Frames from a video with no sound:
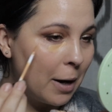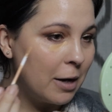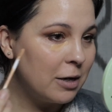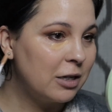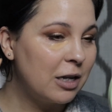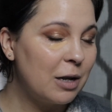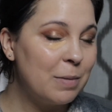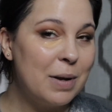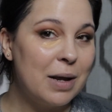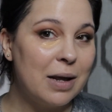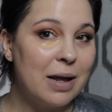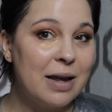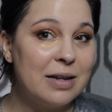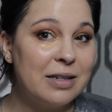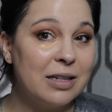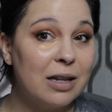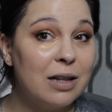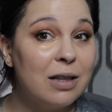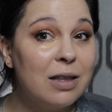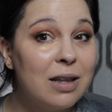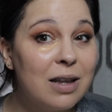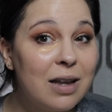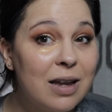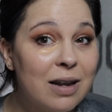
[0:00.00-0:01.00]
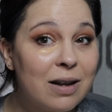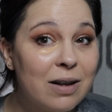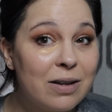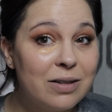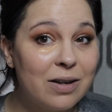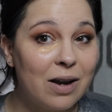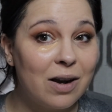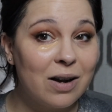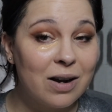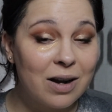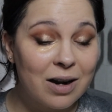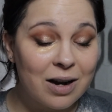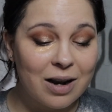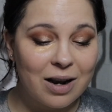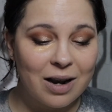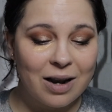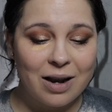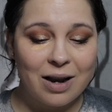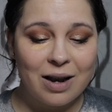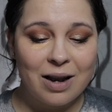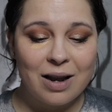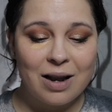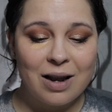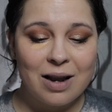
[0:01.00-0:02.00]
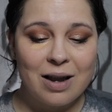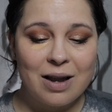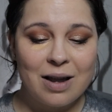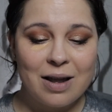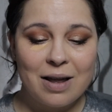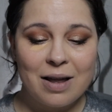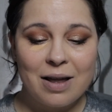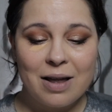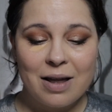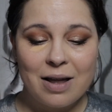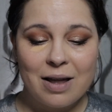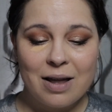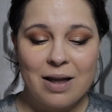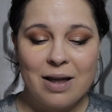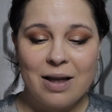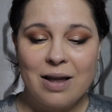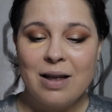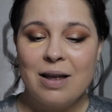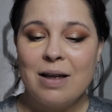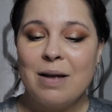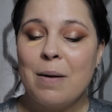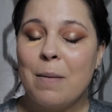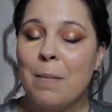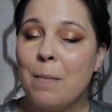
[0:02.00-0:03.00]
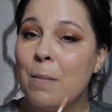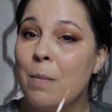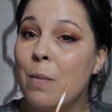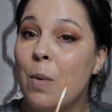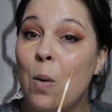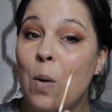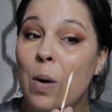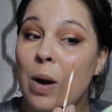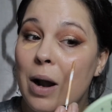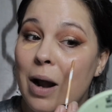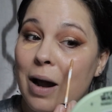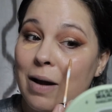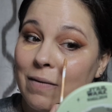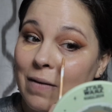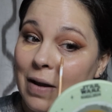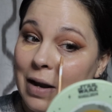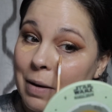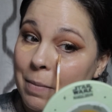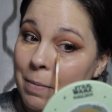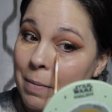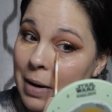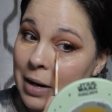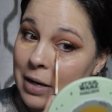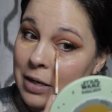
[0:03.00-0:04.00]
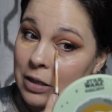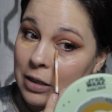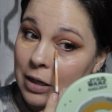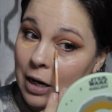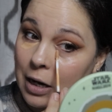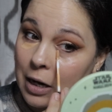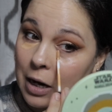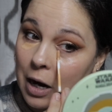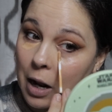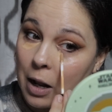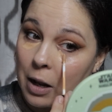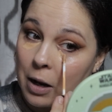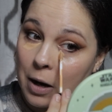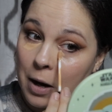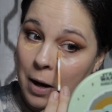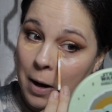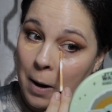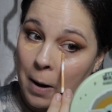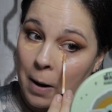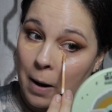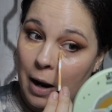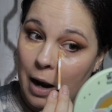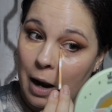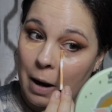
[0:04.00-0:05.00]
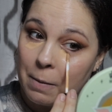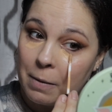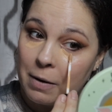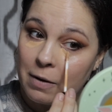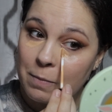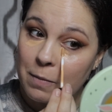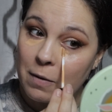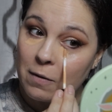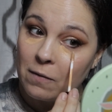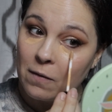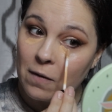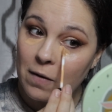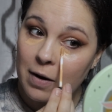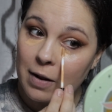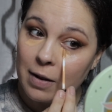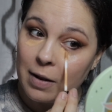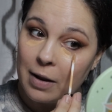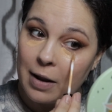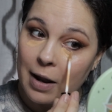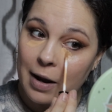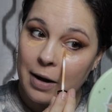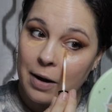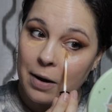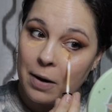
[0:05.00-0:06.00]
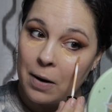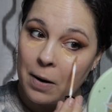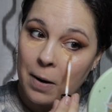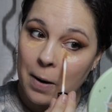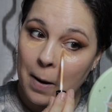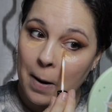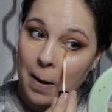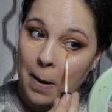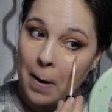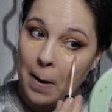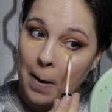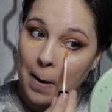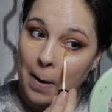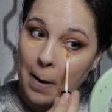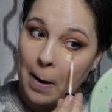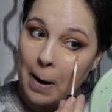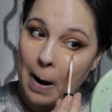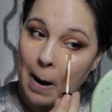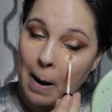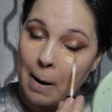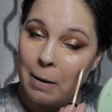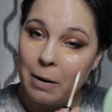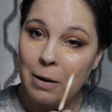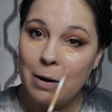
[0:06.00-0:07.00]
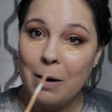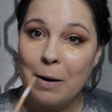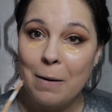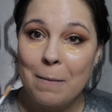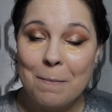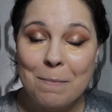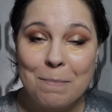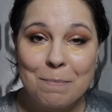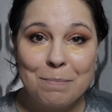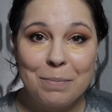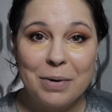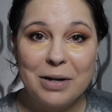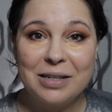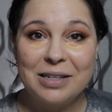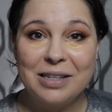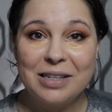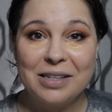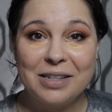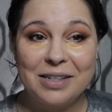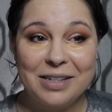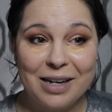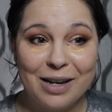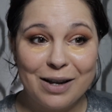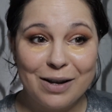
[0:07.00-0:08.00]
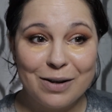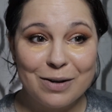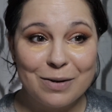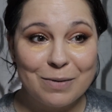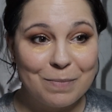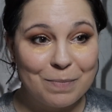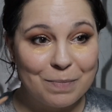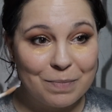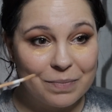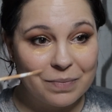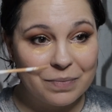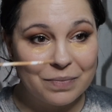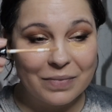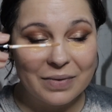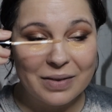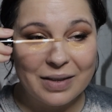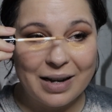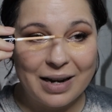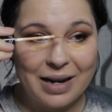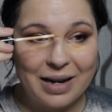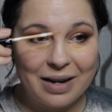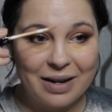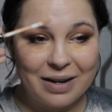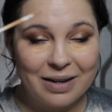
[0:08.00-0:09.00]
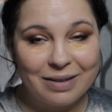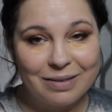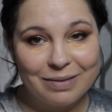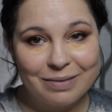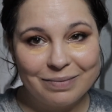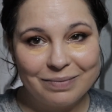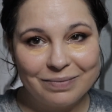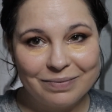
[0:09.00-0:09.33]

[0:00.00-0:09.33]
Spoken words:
It's a little dark, more of like my skin color. I would have preferred a lighter color, but still, like,